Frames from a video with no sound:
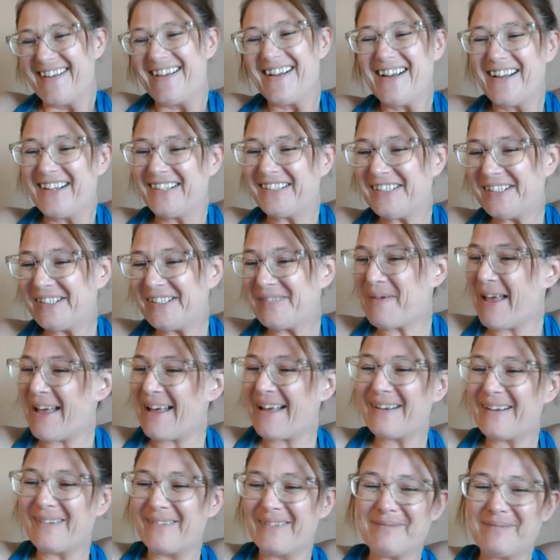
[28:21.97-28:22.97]
Hugs
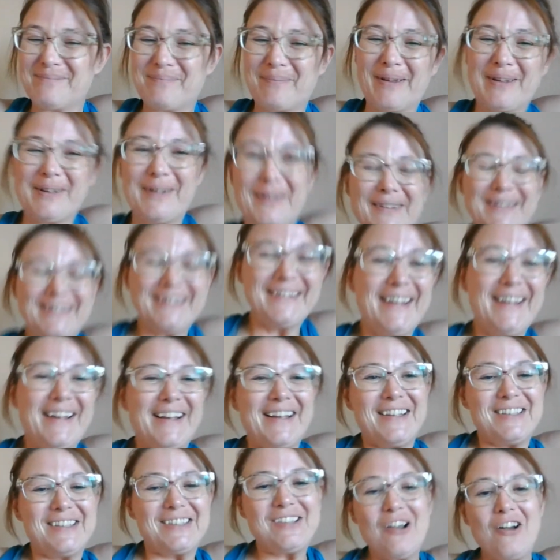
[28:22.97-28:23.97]
back with Bill.
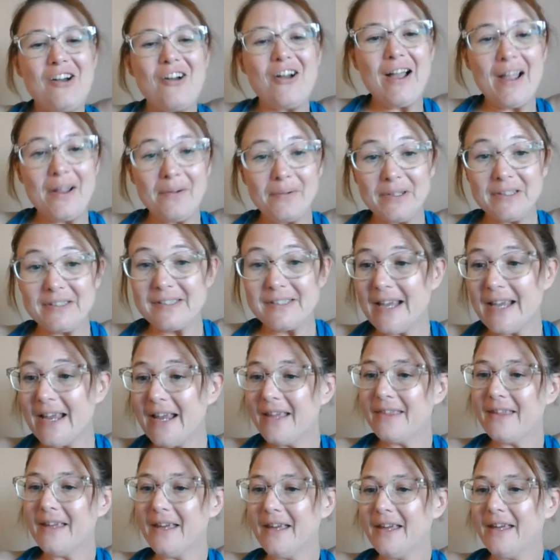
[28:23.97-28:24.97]
So I would
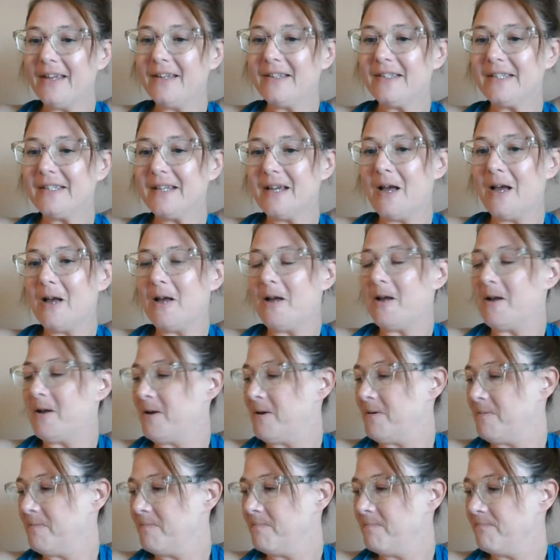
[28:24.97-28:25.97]
say that
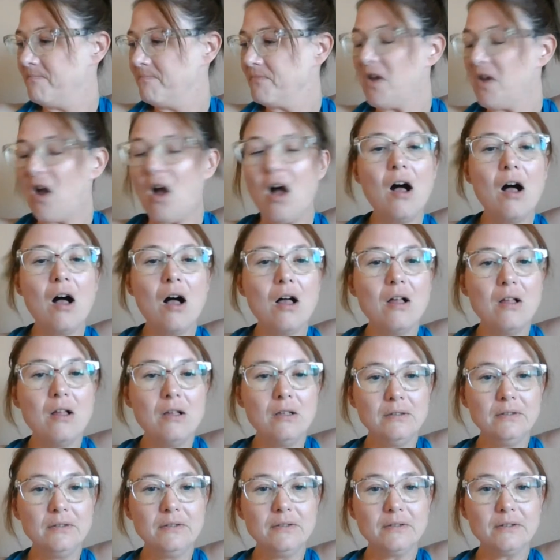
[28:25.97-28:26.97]

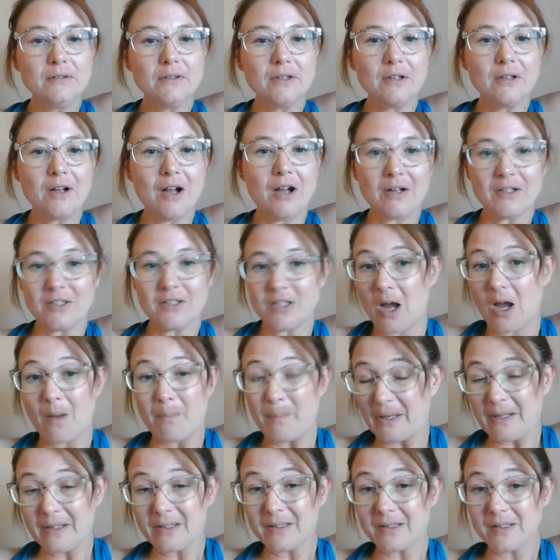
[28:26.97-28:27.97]
all
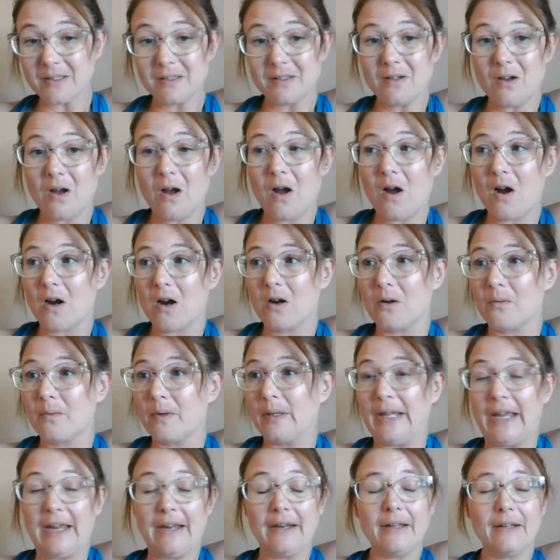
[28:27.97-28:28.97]
topics are
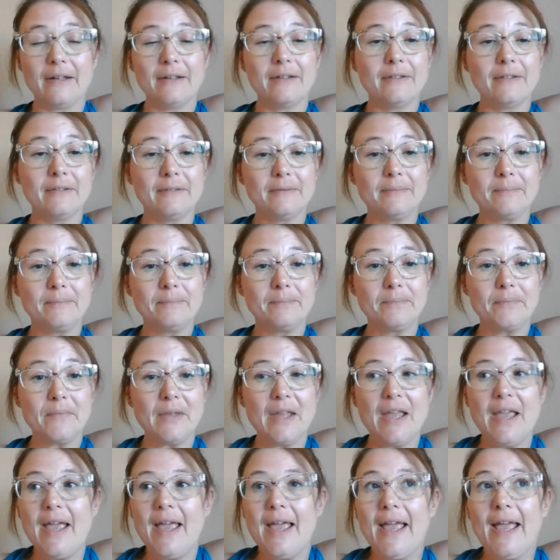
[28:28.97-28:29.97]
related.
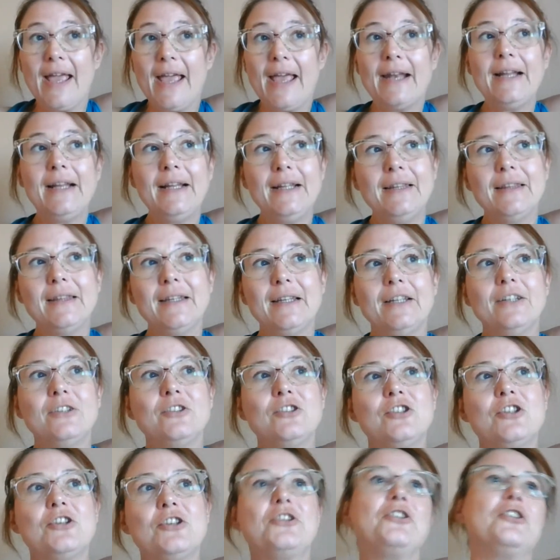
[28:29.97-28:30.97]
Anything
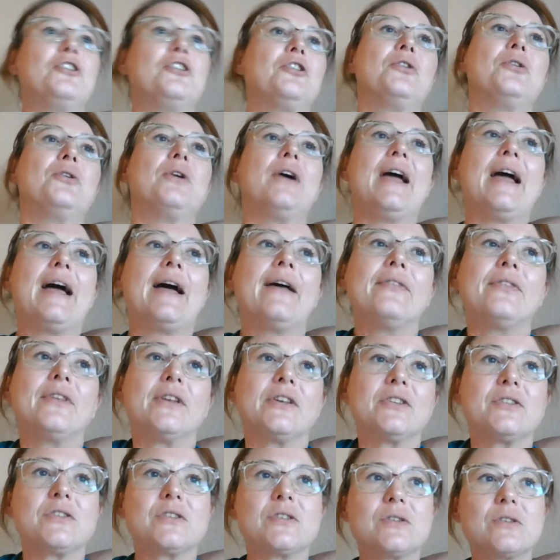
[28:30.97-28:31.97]
to do at
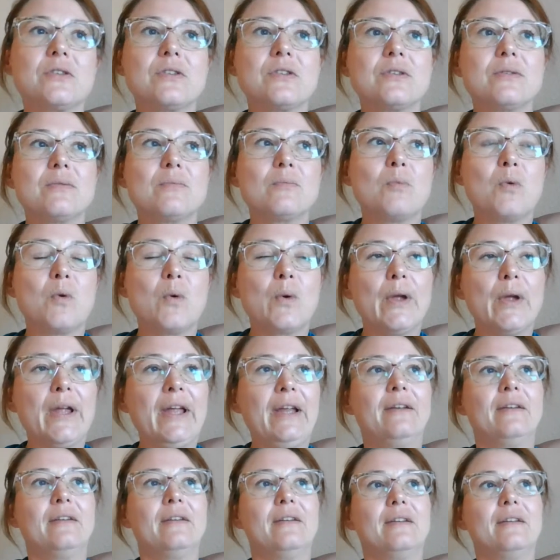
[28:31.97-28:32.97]
this
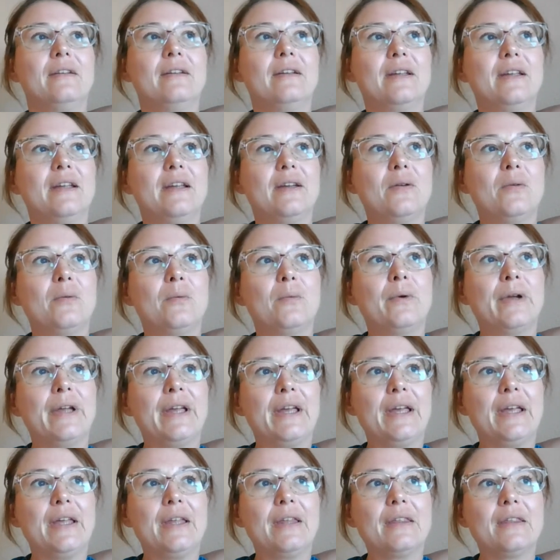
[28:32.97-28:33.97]
point
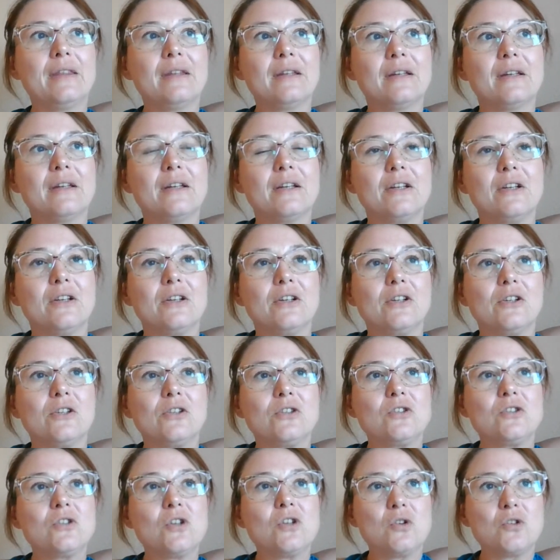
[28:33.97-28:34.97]
with
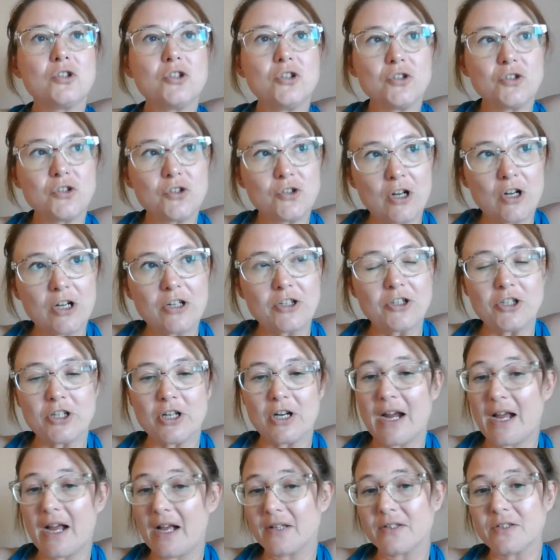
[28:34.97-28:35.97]
social
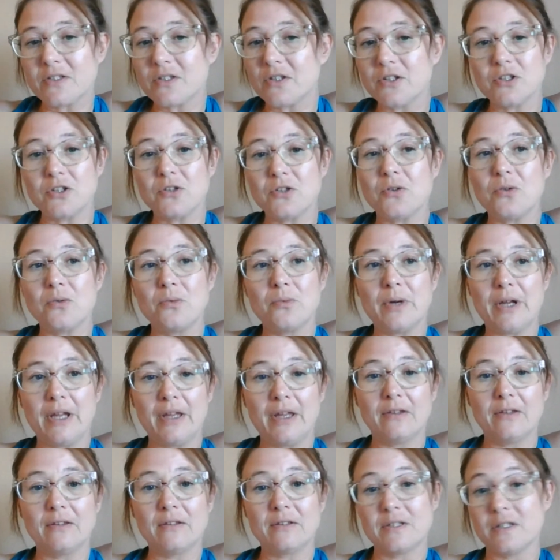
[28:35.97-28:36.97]
structure has to do
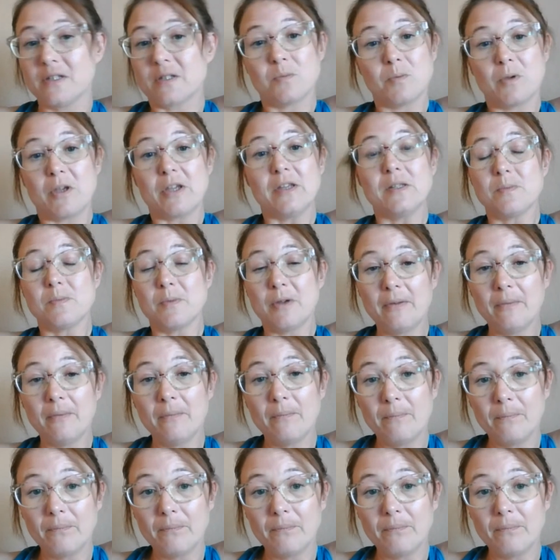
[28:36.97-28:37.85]
with displacement.